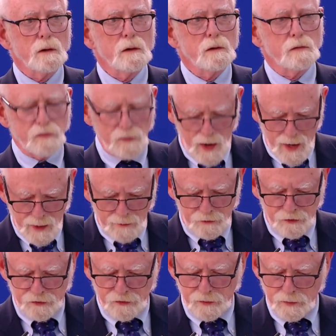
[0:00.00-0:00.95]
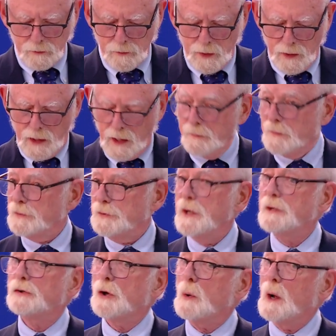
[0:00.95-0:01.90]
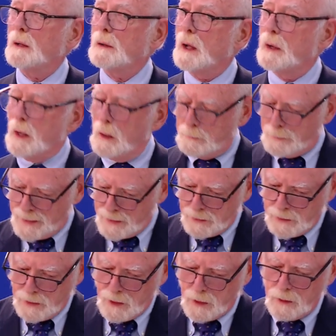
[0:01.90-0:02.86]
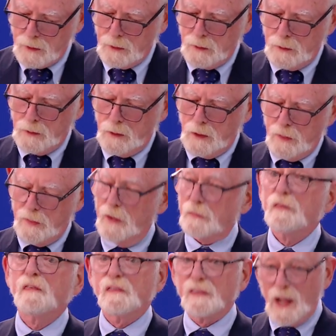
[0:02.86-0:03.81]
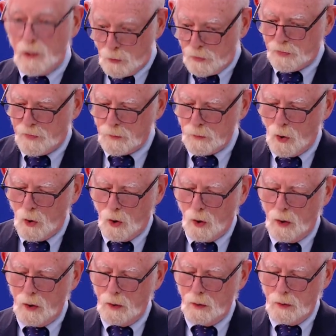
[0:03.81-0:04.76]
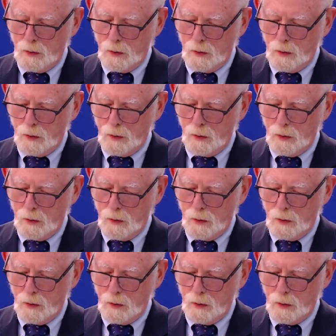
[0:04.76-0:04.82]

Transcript: France, and the NATO ally Albania that flout the law,